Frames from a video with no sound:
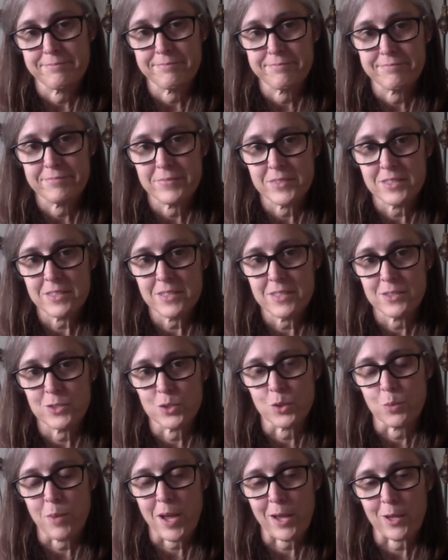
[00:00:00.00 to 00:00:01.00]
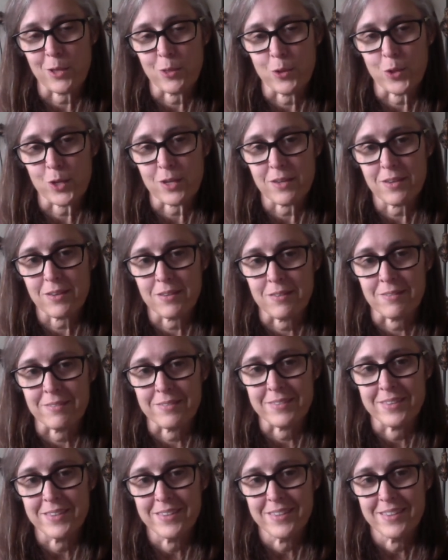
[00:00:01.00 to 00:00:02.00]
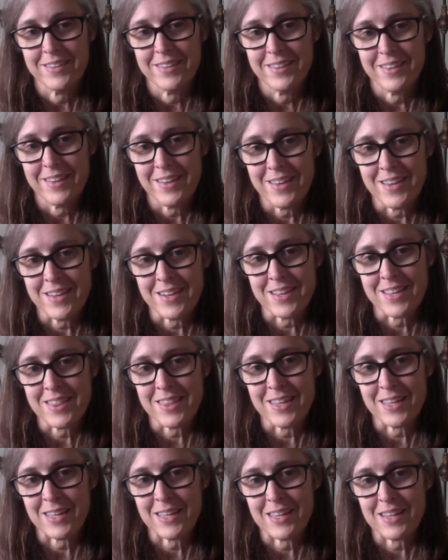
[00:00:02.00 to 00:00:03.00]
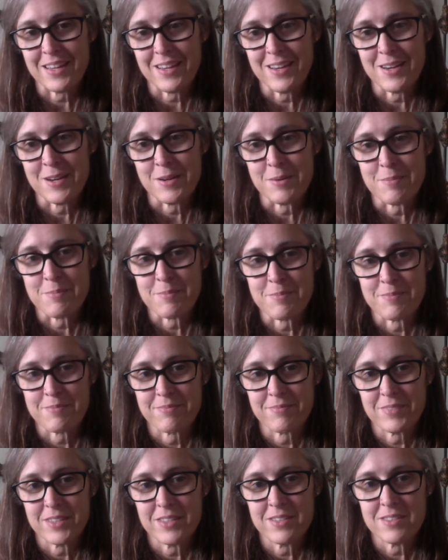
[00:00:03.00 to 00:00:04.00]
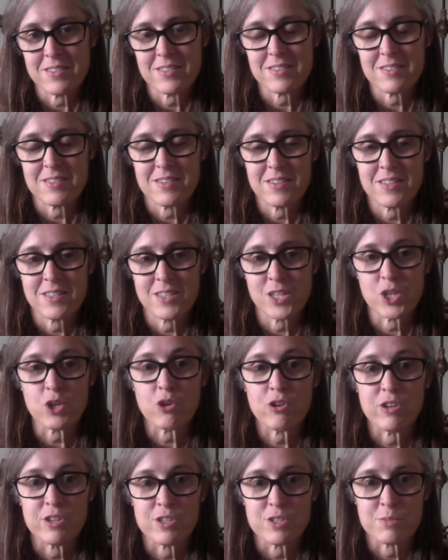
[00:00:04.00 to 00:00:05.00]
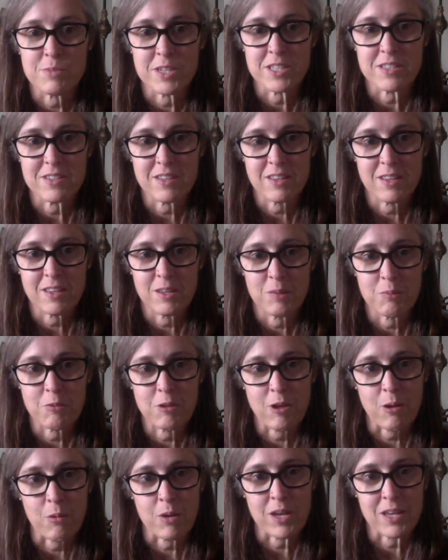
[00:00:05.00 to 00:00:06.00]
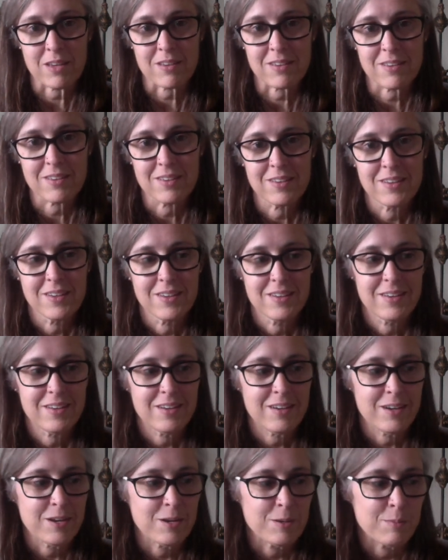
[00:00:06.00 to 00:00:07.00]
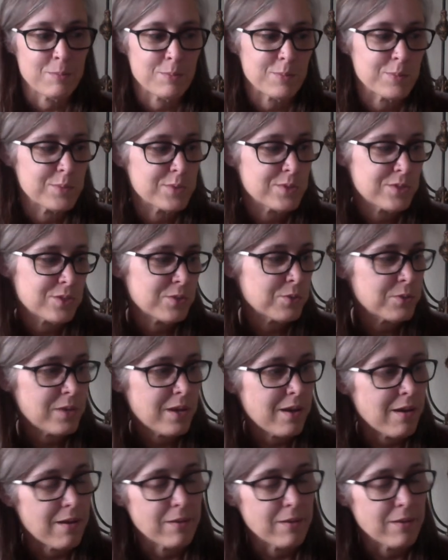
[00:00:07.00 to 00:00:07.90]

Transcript: It's nice to go back and look, and I think it's encouragement to keep going. So yeah.